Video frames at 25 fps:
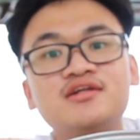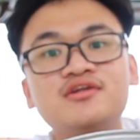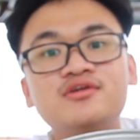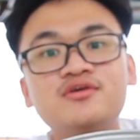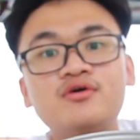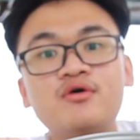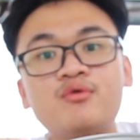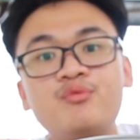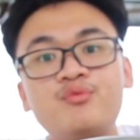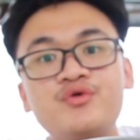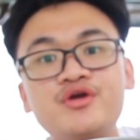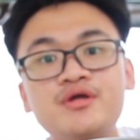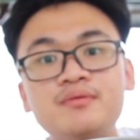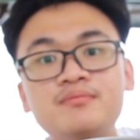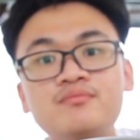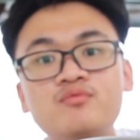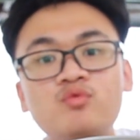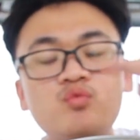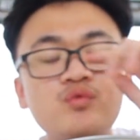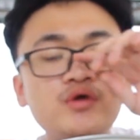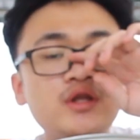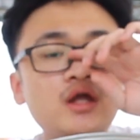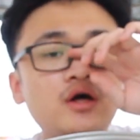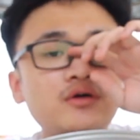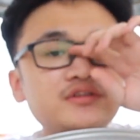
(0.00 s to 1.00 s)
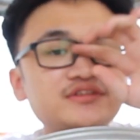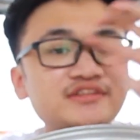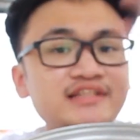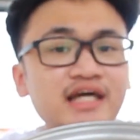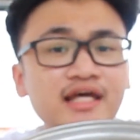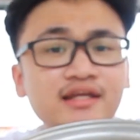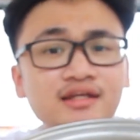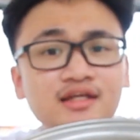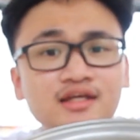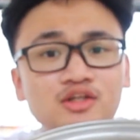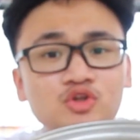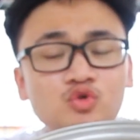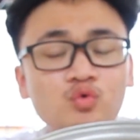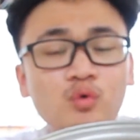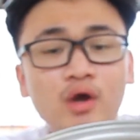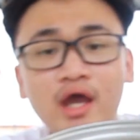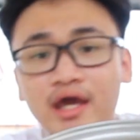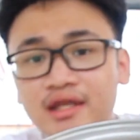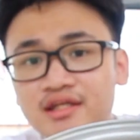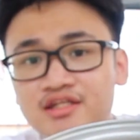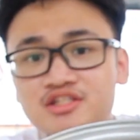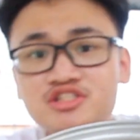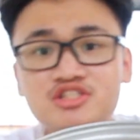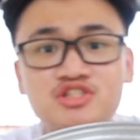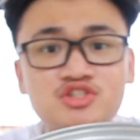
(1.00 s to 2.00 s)
the rim without sending to
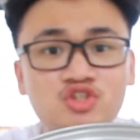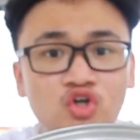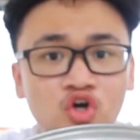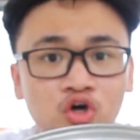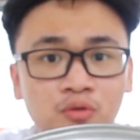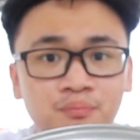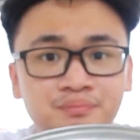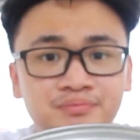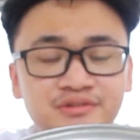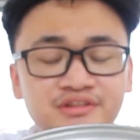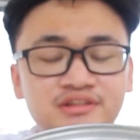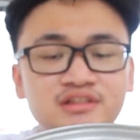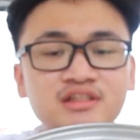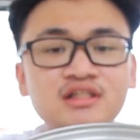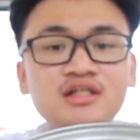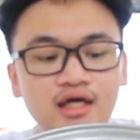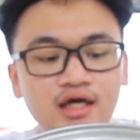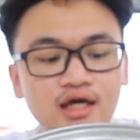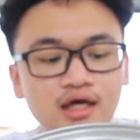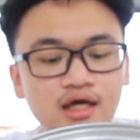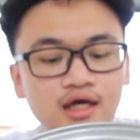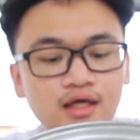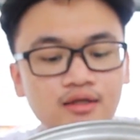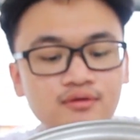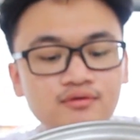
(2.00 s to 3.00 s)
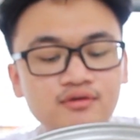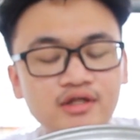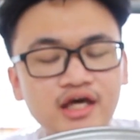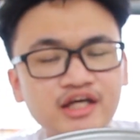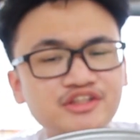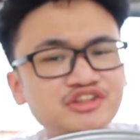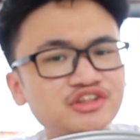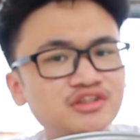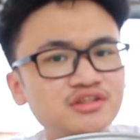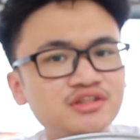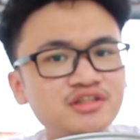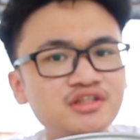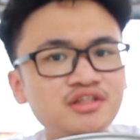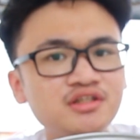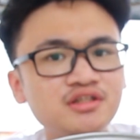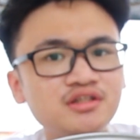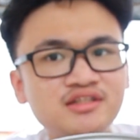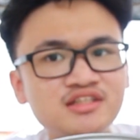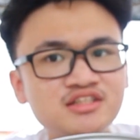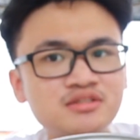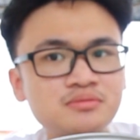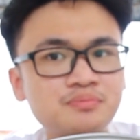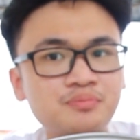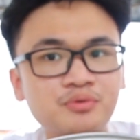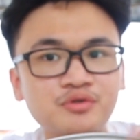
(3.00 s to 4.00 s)
any shops. And actually
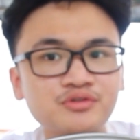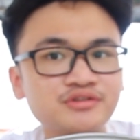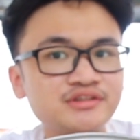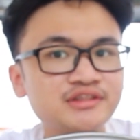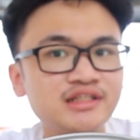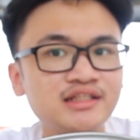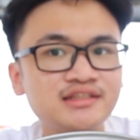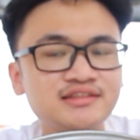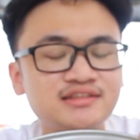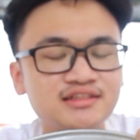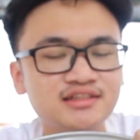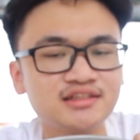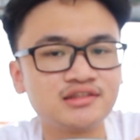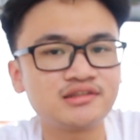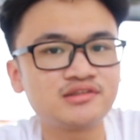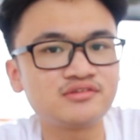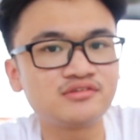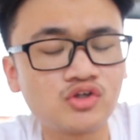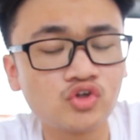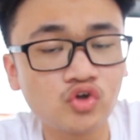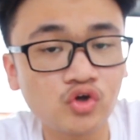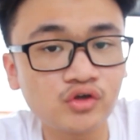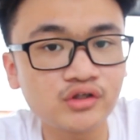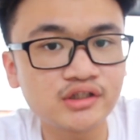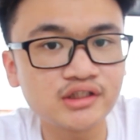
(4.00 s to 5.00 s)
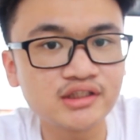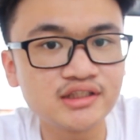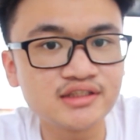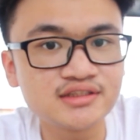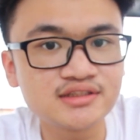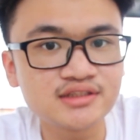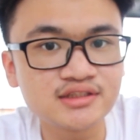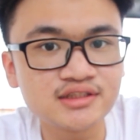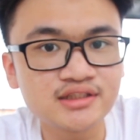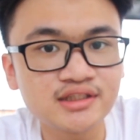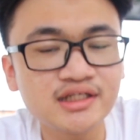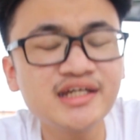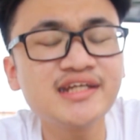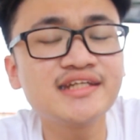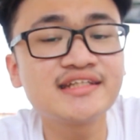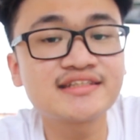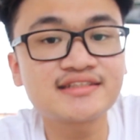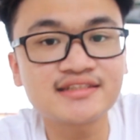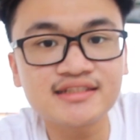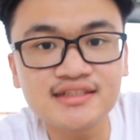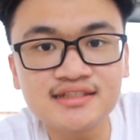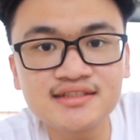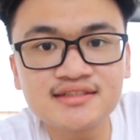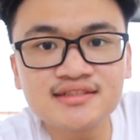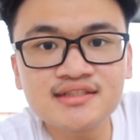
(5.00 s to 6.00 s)
this process is not easy. It
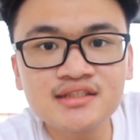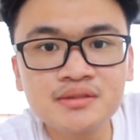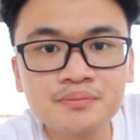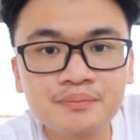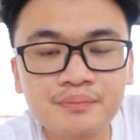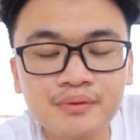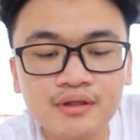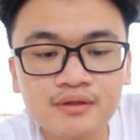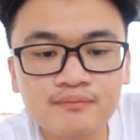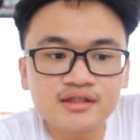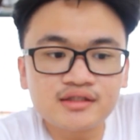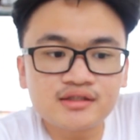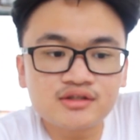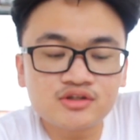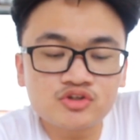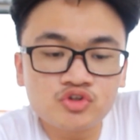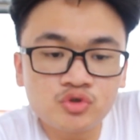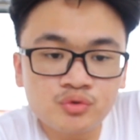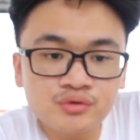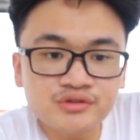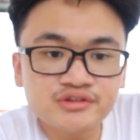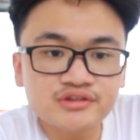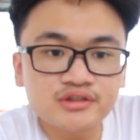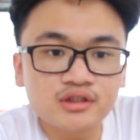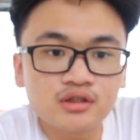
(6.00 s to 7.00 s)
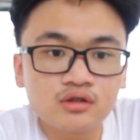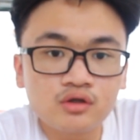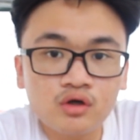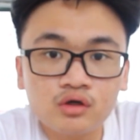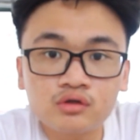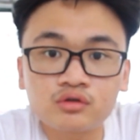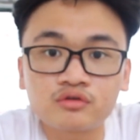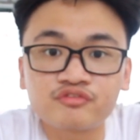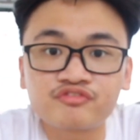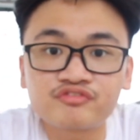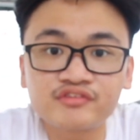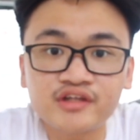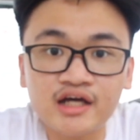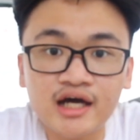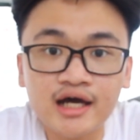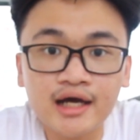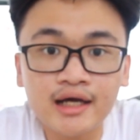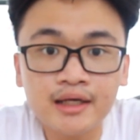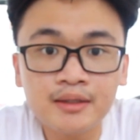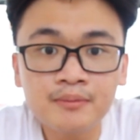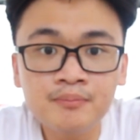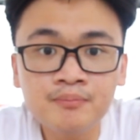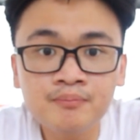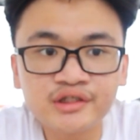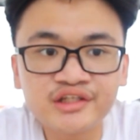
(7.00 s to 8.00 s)
is easy, but it takes a lot of
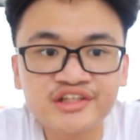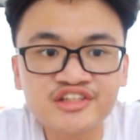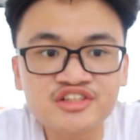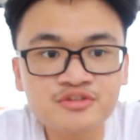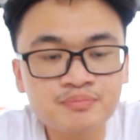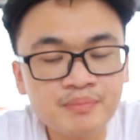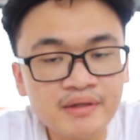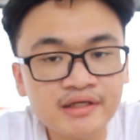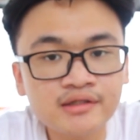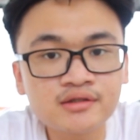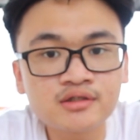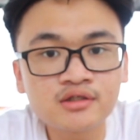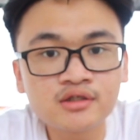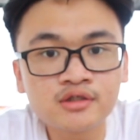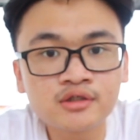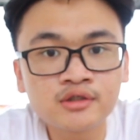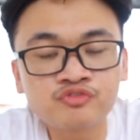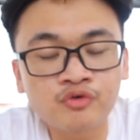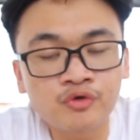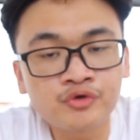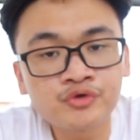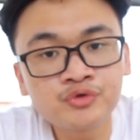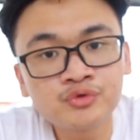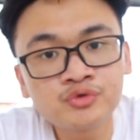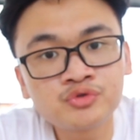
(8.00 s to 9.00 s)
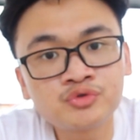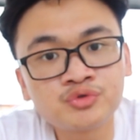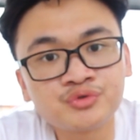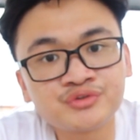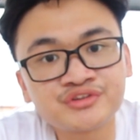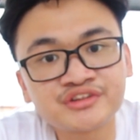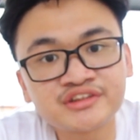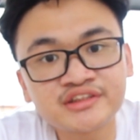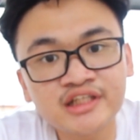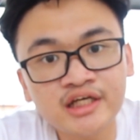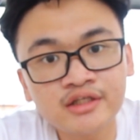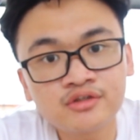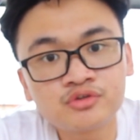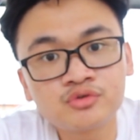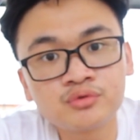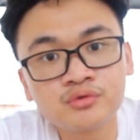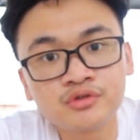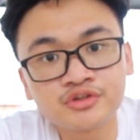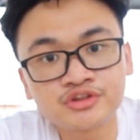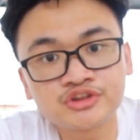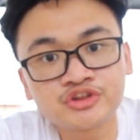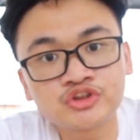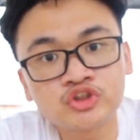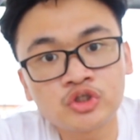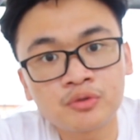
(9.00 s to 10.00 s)
time. It is better for you to send to
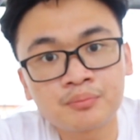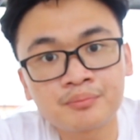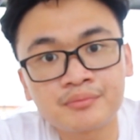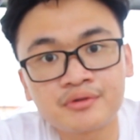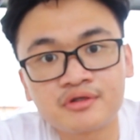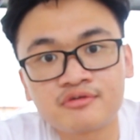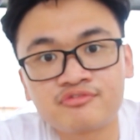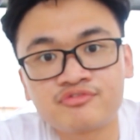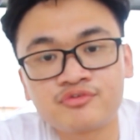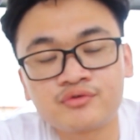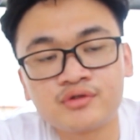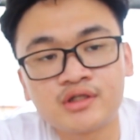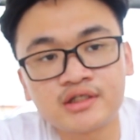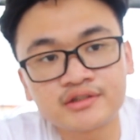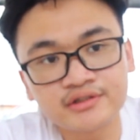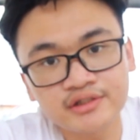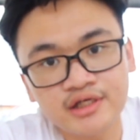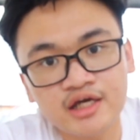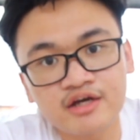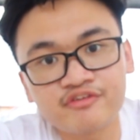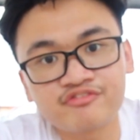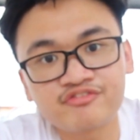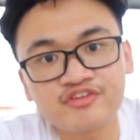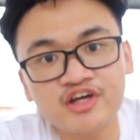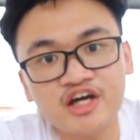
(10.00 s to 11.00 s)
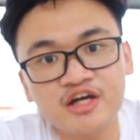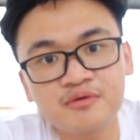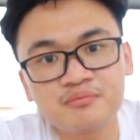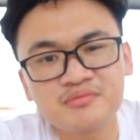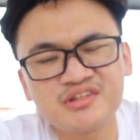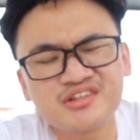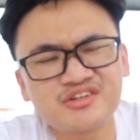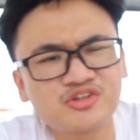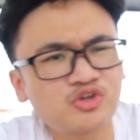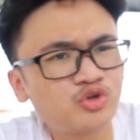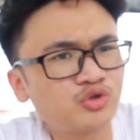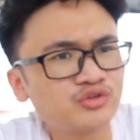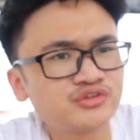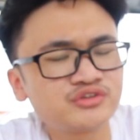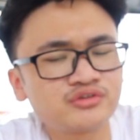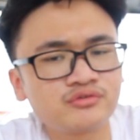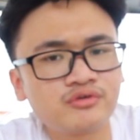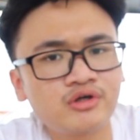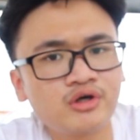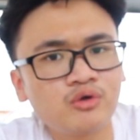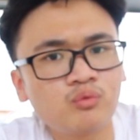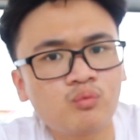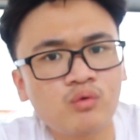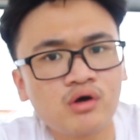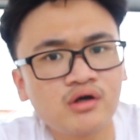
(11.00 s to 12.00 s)
the shop if you don't have time. It costs
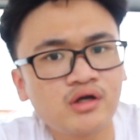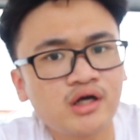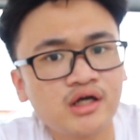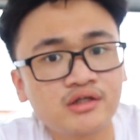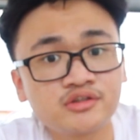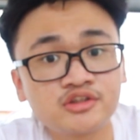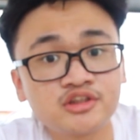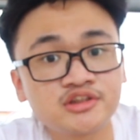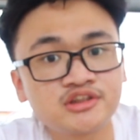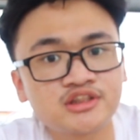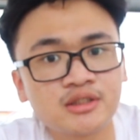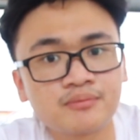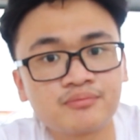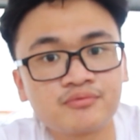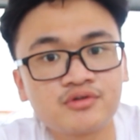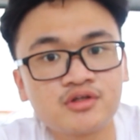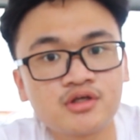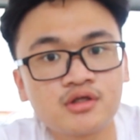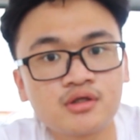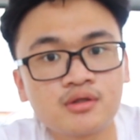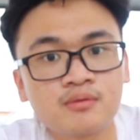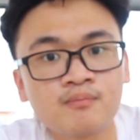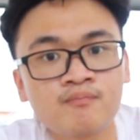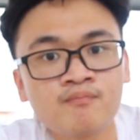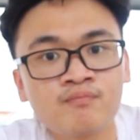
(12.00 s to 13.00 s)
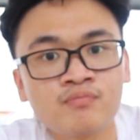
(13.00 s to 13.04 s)
around 100 something